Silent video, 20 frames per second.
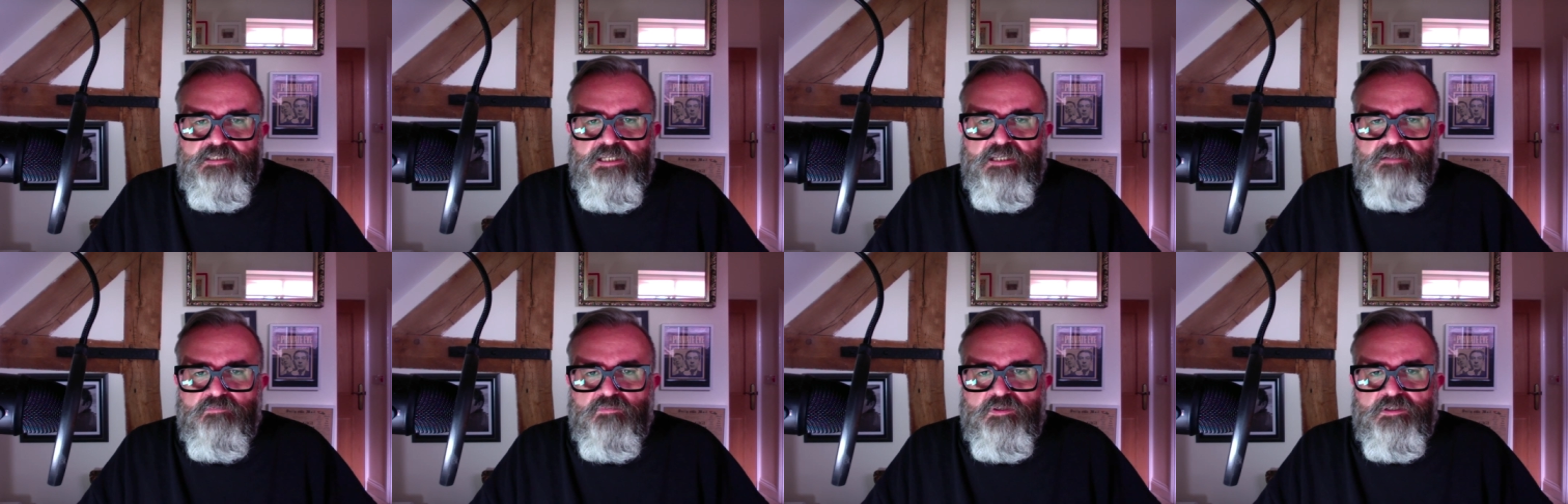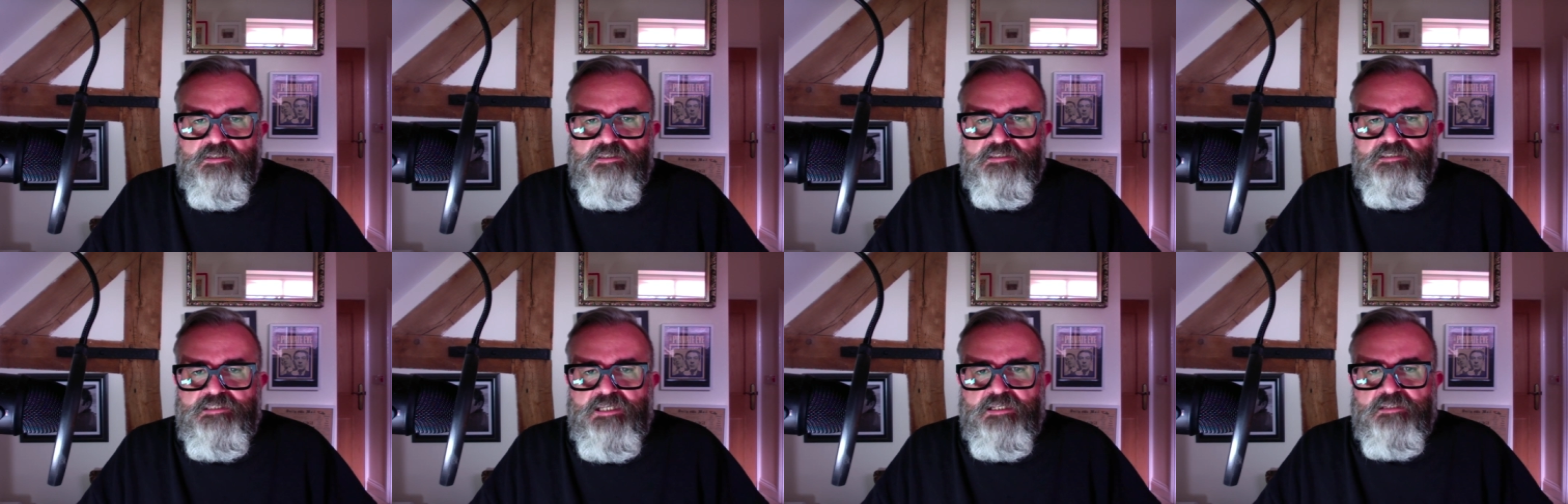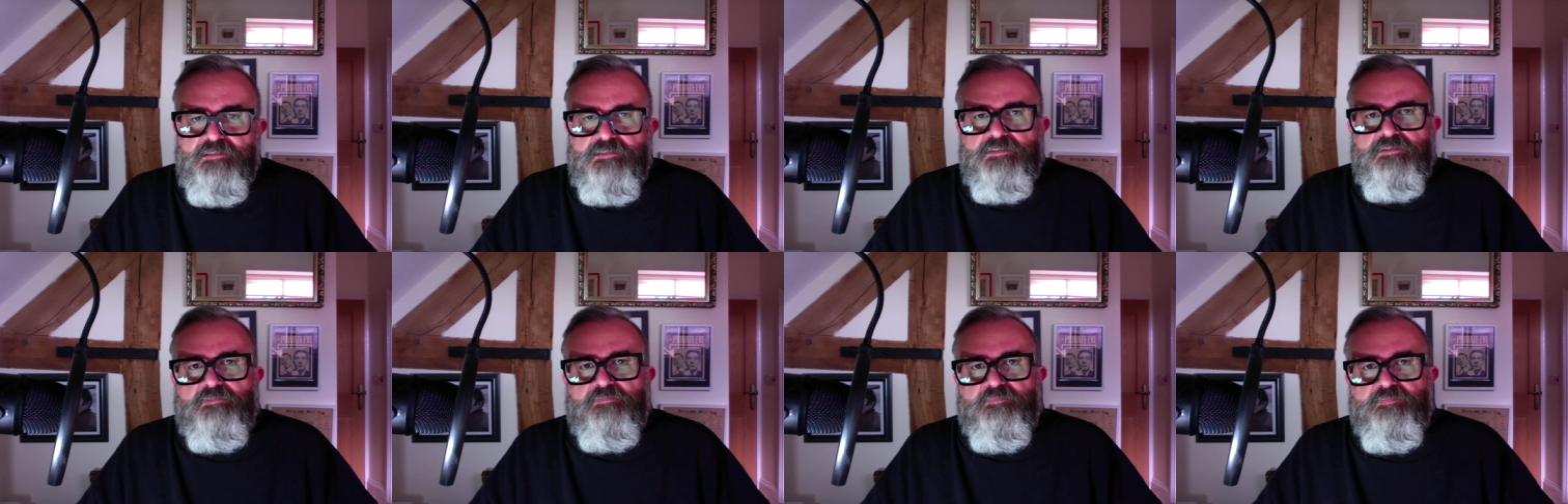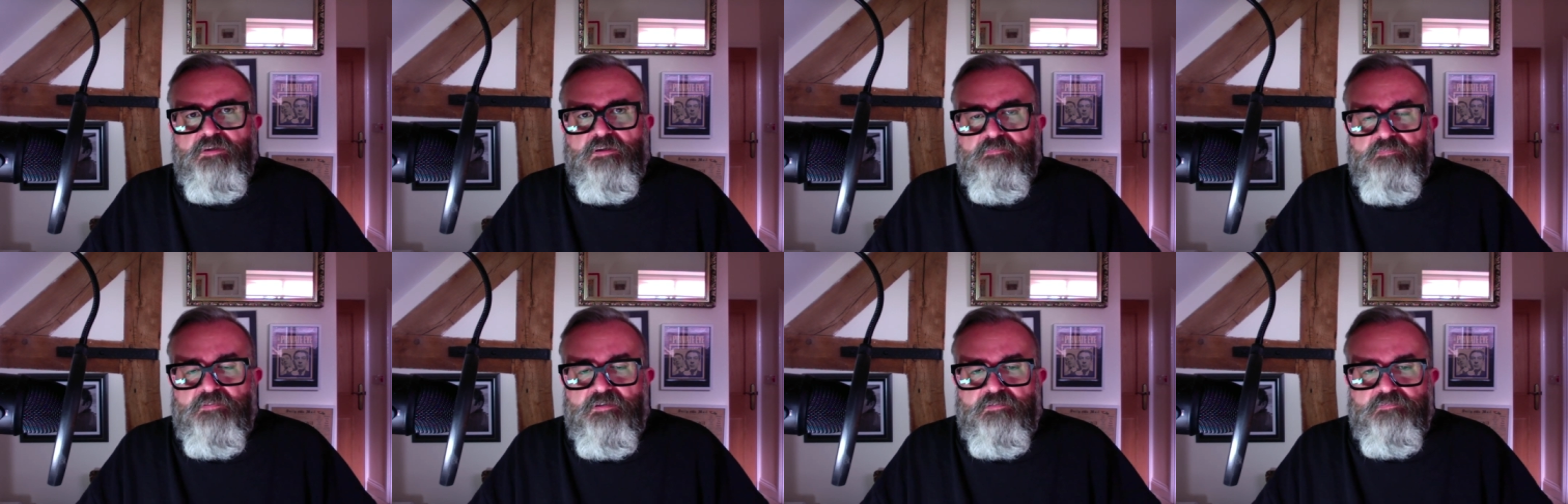one of the tenets
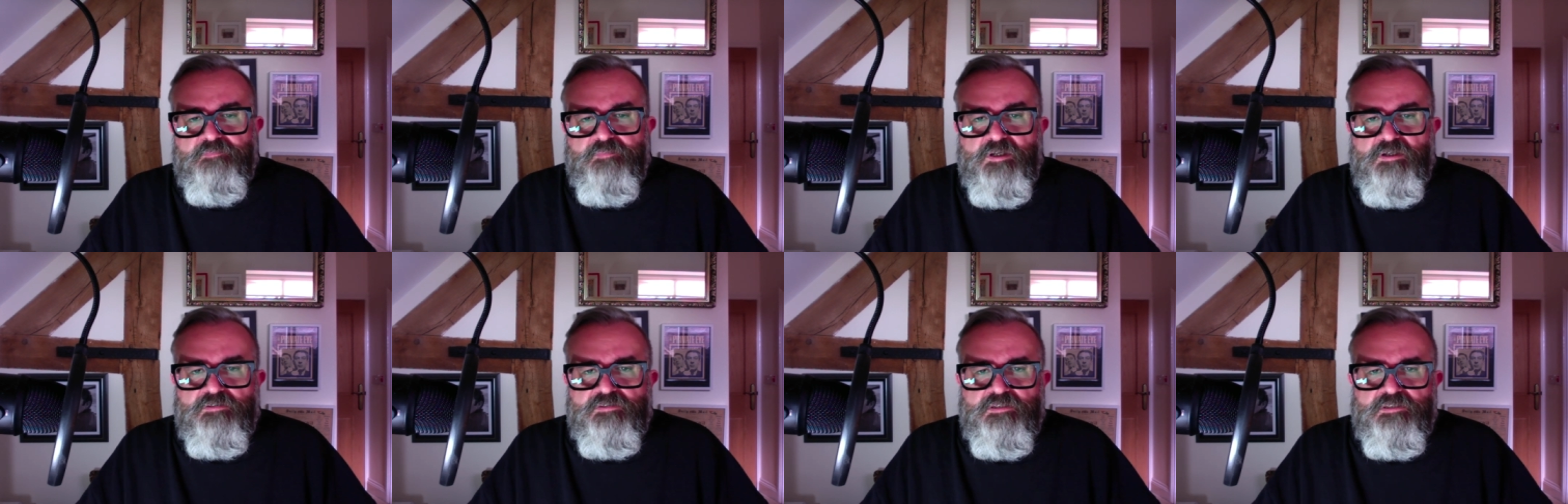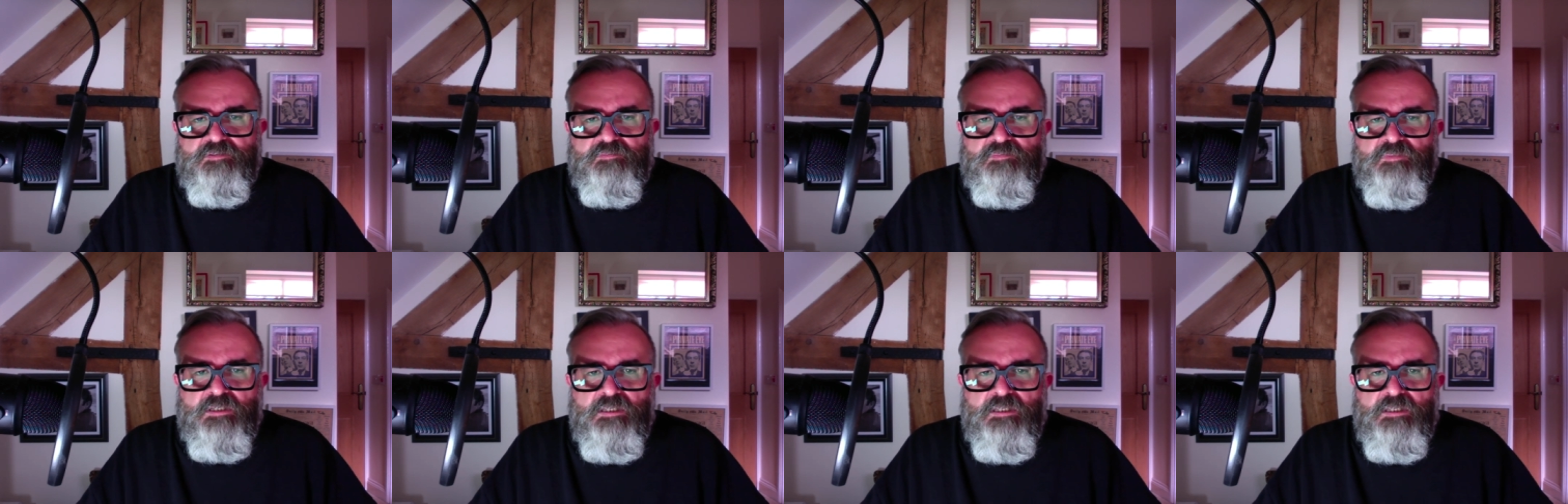of Marxism.